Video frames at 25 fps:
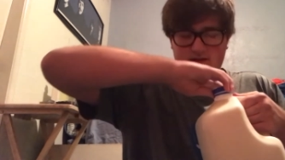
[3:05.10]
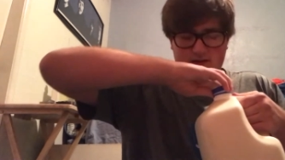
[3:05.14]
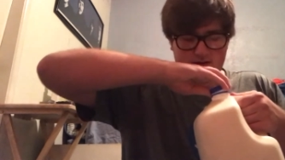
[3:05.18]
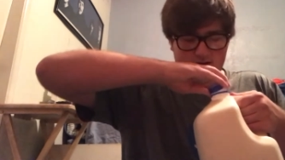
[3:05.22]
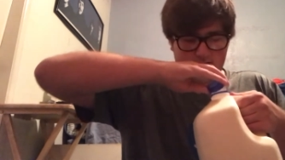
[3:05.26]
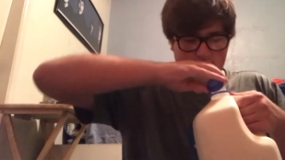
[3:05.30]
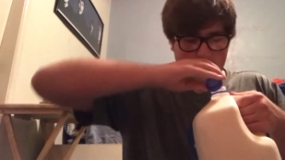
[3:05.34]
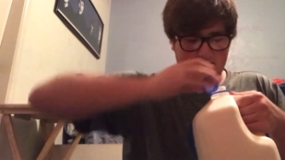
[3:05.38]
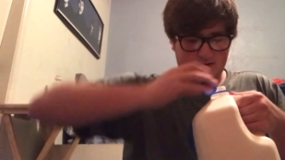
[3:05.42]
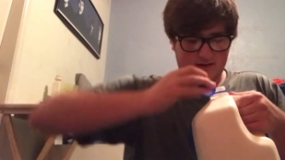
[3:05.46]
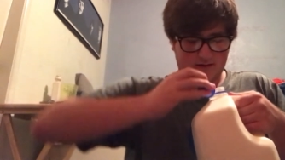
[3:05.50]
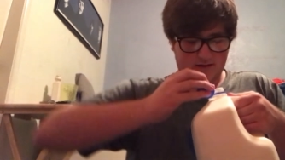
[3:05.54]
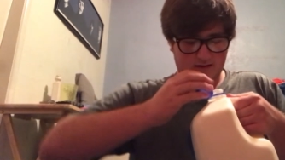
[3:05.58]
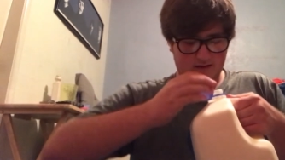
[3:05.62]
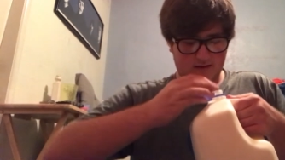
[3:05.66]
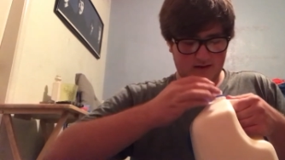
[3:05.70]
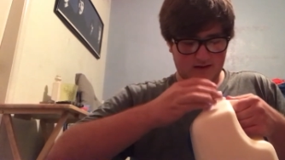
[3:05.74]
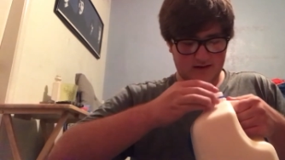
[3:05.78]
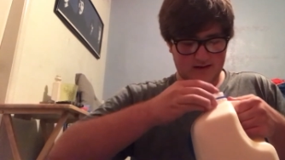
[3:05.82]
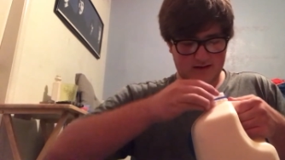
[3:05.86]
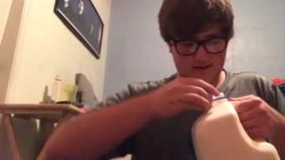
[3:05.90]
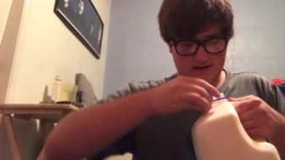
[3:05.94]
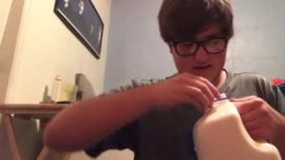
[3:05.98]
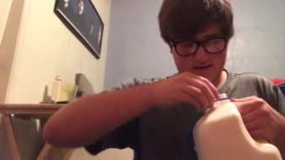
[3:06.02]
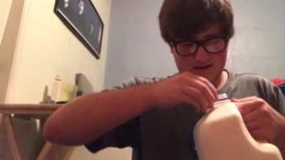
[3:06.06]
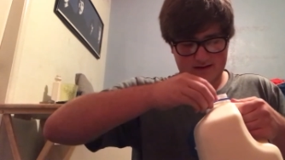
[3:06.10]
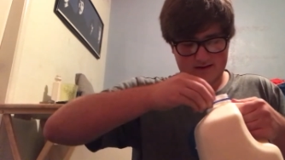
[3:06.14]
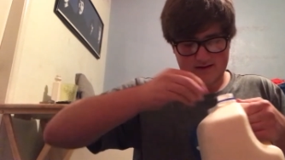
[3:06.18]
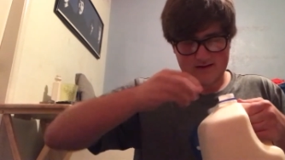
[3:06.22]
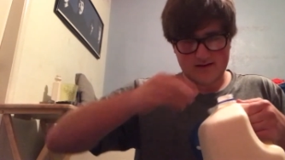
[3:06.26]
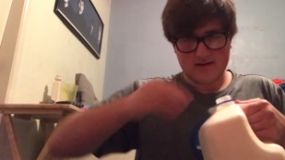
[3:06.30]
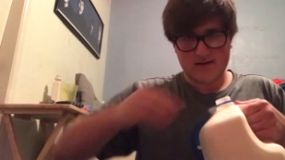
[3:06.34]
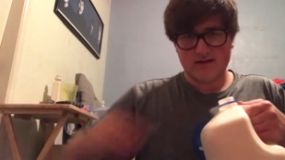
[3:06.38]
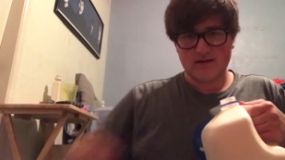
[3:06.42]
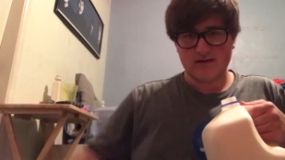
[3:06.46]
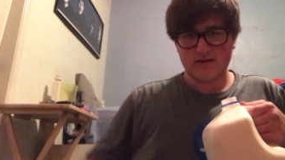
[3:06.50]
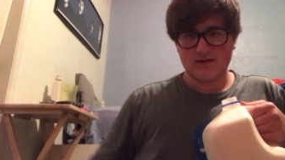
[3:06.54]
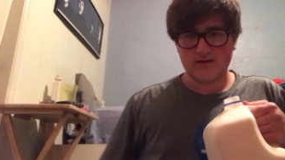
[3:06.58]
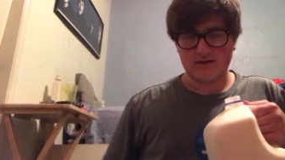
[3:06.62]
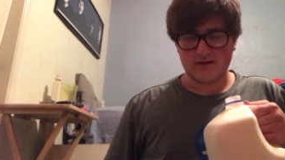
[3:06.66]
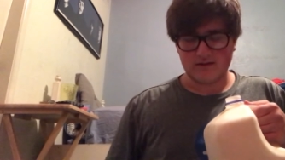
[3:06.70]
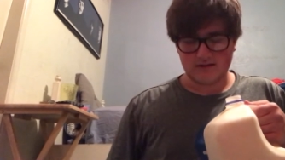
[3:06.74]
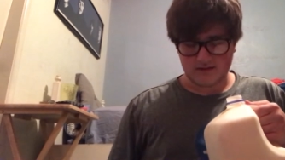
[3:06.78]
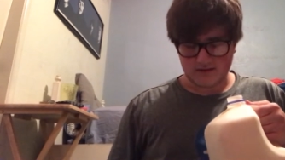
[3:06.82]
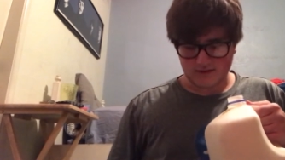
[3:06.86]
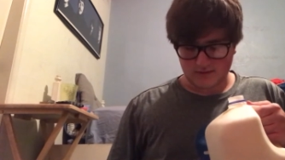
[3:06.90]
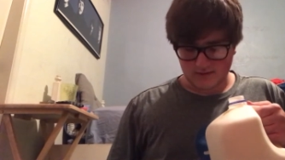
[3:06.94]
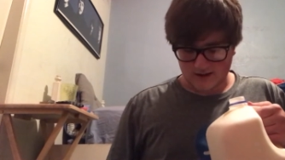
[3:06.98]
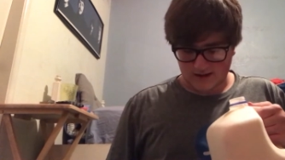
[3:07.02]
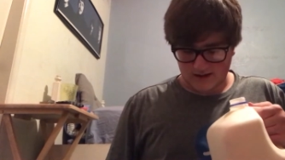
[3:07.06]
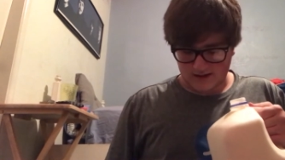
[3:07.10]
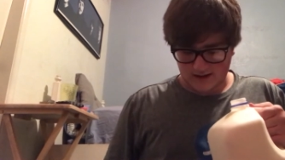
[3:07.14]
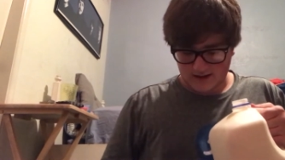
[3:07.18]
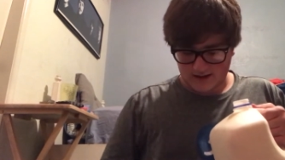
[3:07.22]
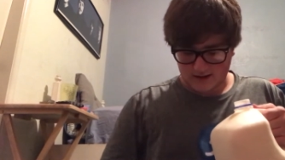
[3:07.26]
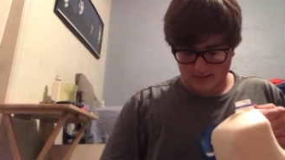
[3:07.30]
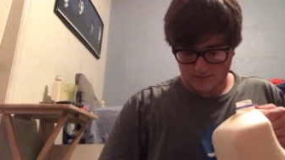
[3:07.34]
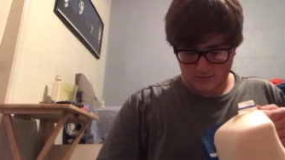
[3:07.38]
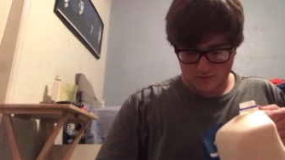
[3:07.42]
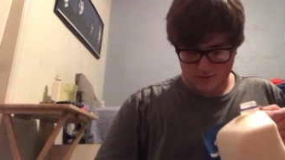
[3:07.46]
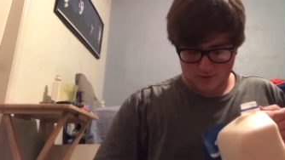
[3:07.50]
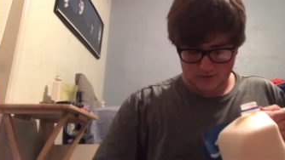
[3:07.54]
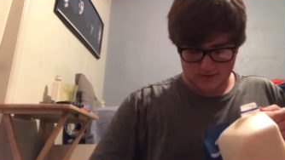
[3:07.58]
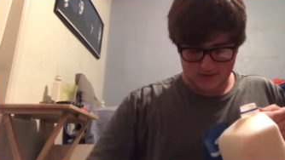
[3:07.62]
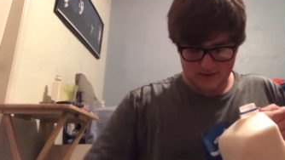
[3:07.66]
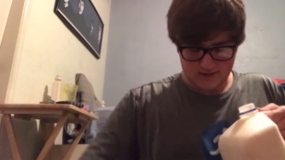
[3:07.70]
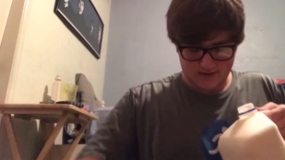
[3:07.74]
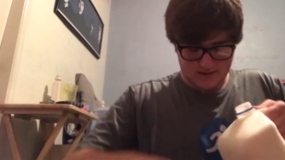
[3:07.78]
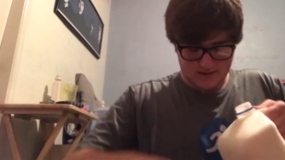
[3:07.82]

to see what I like more.